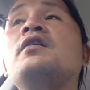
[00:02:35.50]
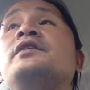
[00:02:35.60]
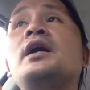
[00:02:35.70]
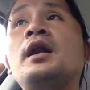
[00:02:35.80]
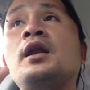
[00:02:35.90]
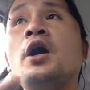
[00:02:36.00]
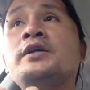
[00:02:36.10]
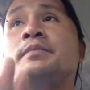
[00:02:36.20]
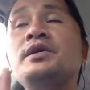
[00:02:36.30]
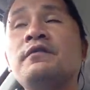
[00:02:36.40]
of the
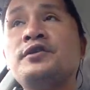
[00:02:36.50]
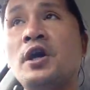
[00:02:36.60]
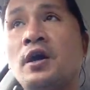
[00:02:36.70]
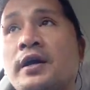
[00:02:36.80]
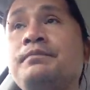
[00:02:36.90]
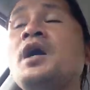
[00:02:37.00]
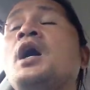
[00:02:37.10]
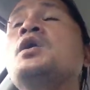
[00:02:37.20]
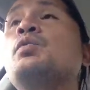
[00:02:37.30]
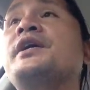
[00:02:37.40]
alignment of time,
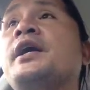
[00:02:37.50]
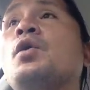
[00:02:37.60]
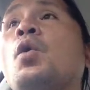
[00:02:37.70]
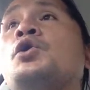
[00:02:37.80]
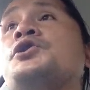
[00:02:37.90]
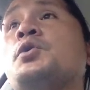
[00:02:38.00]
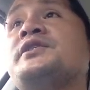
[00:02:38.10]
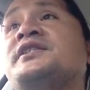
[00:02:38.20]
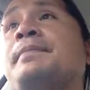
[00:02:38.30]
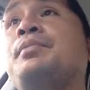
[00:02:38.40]
we can also
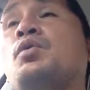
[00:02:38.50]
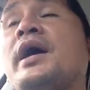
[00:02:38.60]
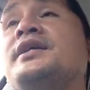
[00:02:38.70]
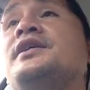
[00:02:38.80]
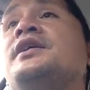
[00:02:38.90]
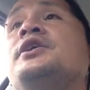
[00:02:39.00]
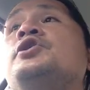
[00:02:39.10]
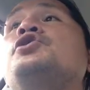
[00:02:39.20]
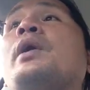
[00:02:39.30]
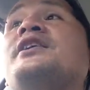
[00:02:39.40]
separate
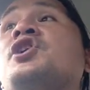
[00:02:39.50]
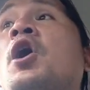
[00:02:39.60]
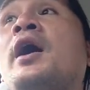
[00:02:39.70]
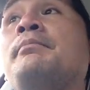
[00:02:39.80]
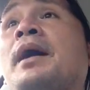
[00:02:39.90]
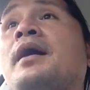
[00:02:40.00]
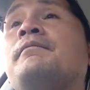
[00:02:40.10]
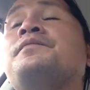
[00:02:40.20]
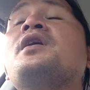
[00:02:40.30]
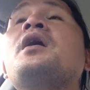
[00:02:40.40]
into a timer.
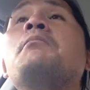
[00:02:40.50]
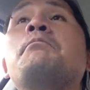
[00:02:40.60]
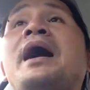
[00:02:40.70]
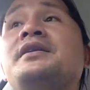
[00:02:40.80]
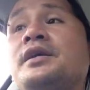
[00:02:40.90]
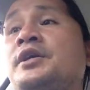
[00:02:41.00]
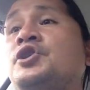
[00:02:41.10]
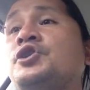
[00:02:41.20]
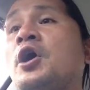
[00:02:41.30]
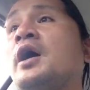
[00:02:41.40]
But
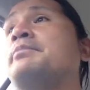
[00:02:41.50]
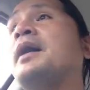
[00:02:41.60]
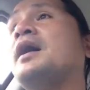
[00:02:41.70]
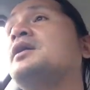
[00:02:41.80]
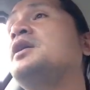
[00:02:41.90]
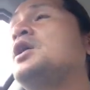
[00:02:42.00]
each timer,